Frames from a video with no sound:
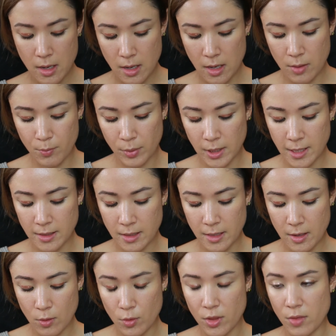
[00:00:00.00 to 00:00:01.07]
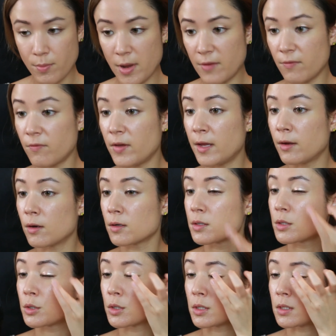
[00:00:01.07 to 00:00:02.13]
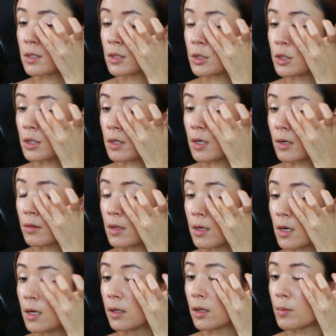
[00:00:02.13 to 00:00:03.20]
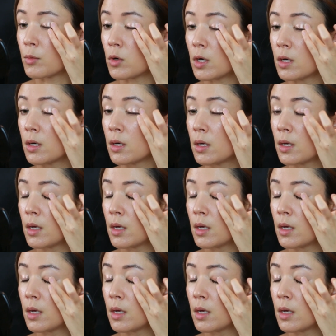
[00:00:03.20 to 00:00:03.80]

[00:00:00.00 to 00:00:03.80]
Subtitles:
and blend it out with my fingers just to sheer out the color more